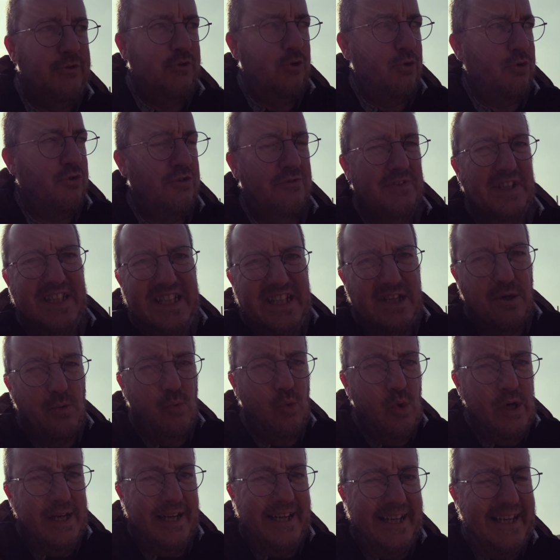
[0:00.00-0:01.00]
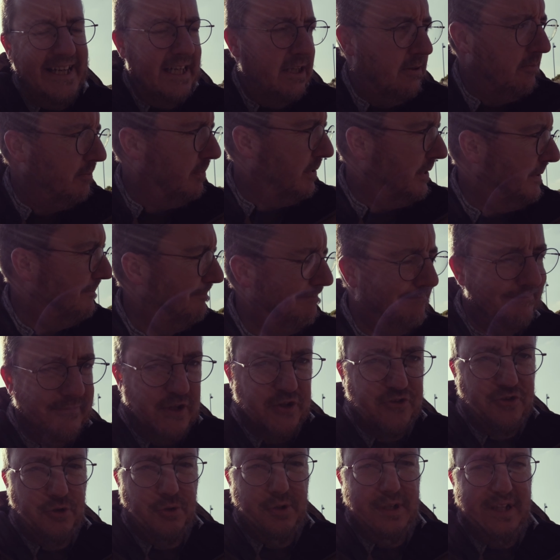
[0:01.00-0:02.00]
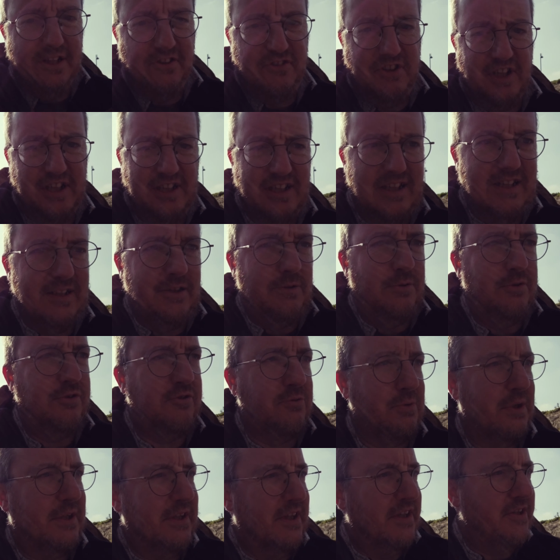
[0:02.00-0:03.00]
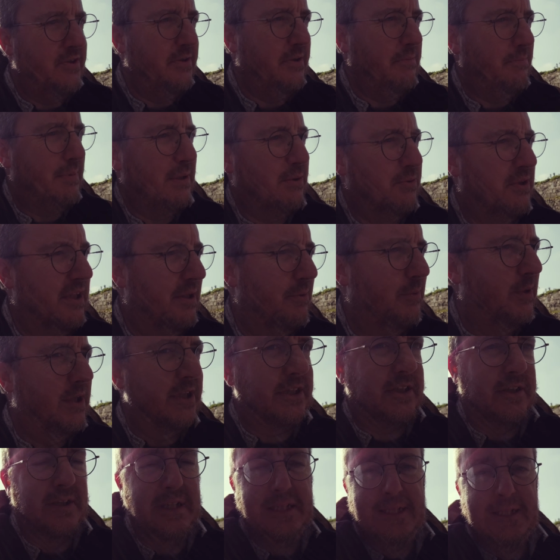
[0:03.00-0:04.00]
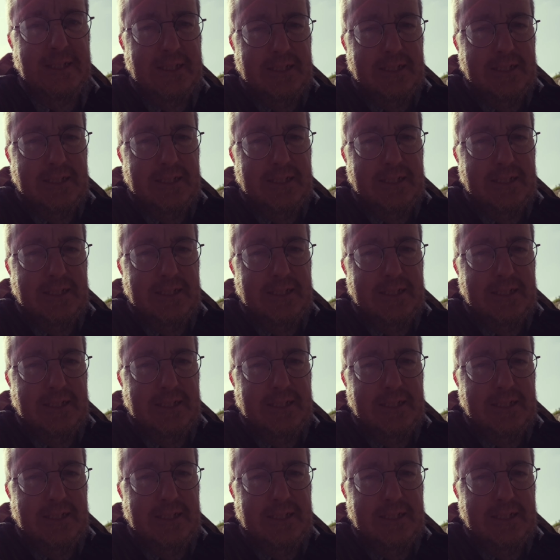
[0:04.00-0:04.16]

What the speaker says: Sort of need a wee, but the toilets are closed while they're doing building work.